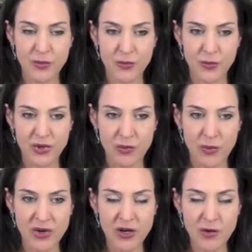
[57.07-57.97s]
What
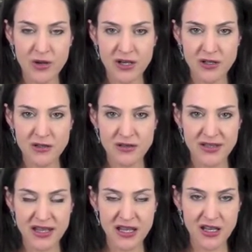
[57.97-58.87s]
we don't want to do is
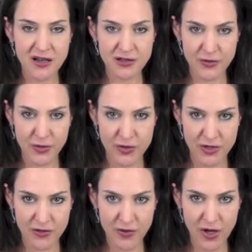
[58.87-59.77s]
the ego's
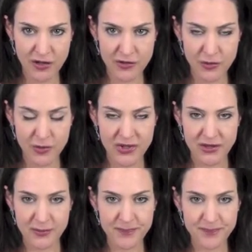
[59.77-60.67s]
version of
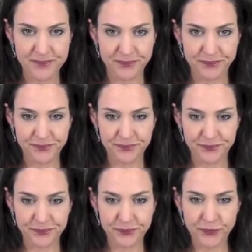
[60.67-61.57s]
altruism,
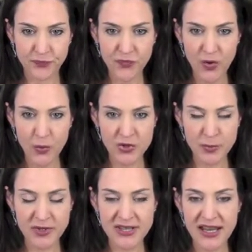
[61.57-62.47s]
which
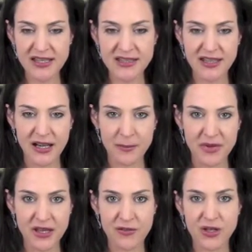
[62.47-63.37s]
pretends that I'm
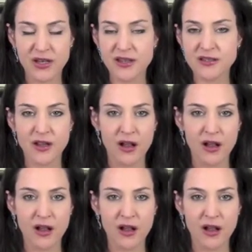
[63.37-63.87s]
giving this